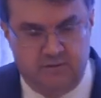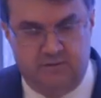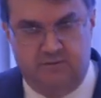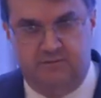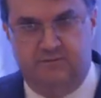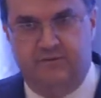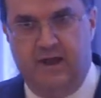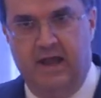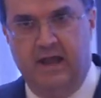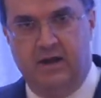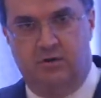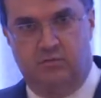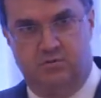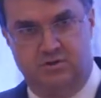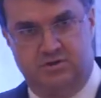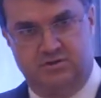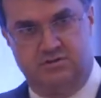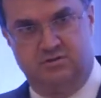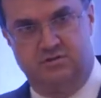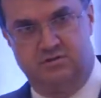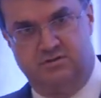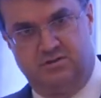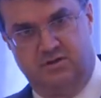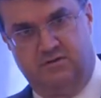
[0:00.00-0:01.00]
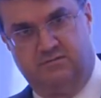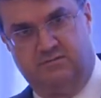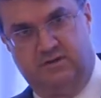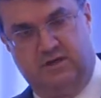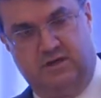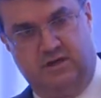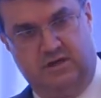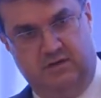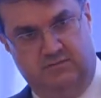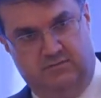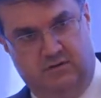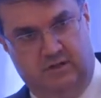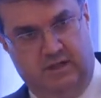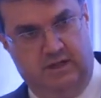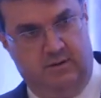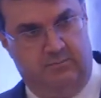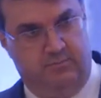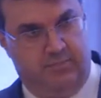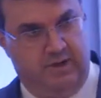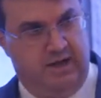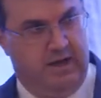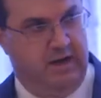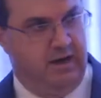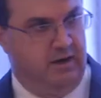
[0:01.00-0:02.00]
the vanquishers of the evil
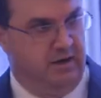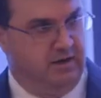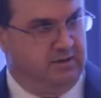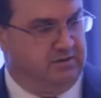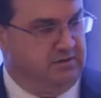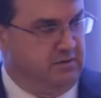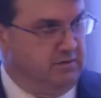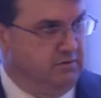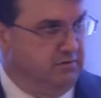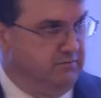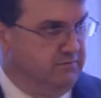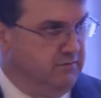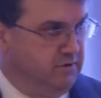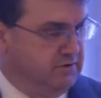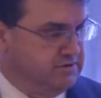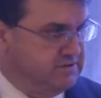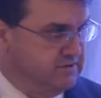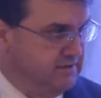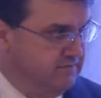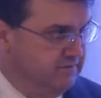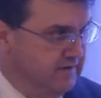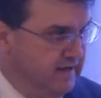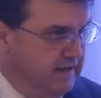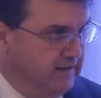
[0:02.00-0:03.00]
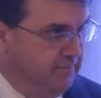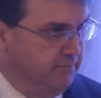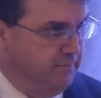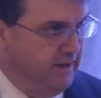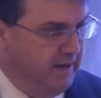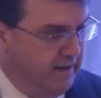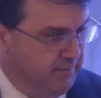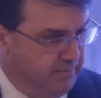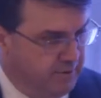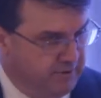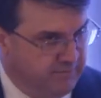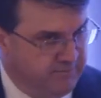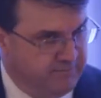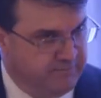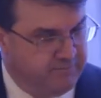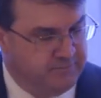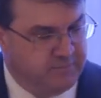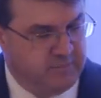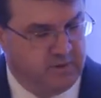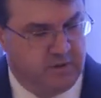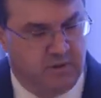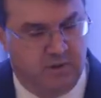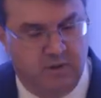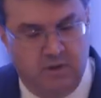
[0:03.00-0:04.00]
empire at the University of Alabama.
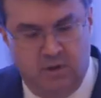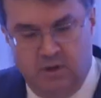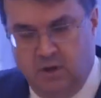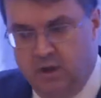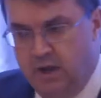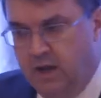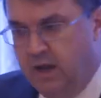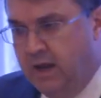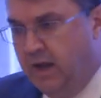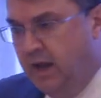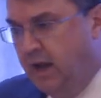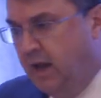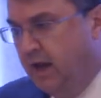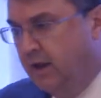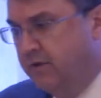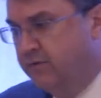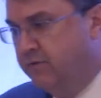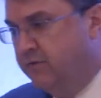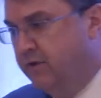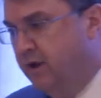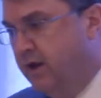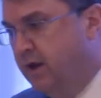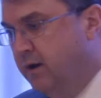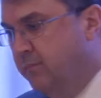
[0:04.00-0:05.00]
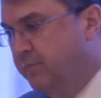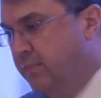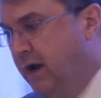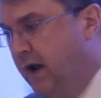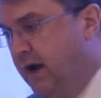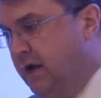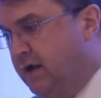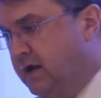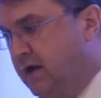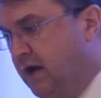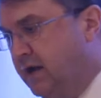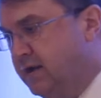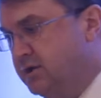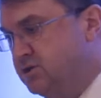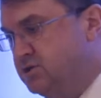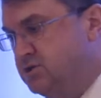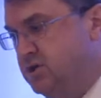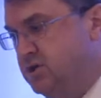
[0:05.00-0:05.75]
And I got a